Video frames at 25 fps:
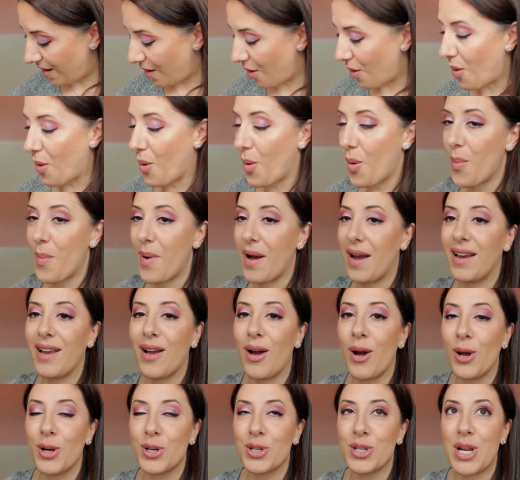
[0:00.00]
Oh my
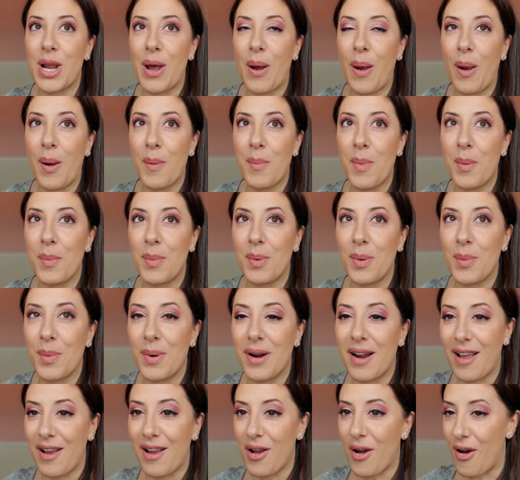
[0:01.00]
gosh, now I remember what
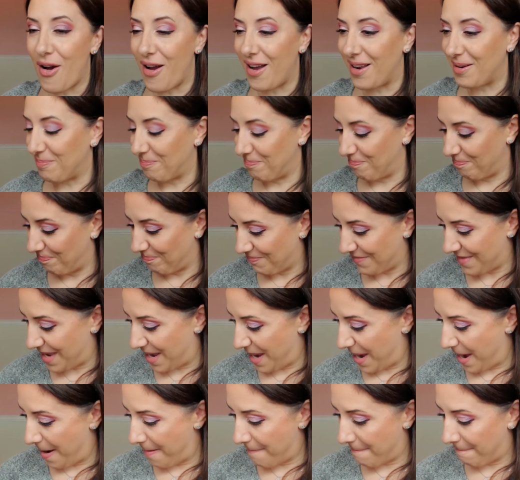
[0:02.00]
I got.
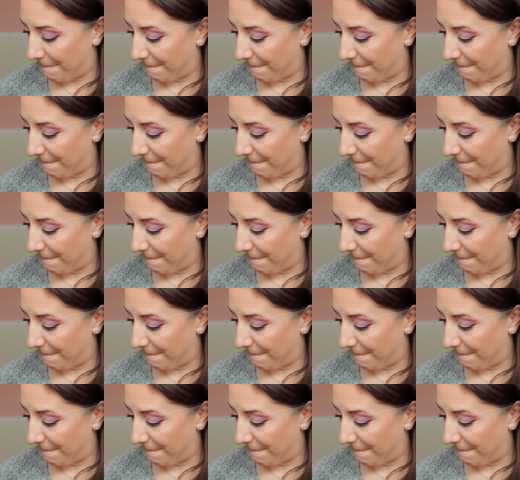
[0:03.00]
Yep.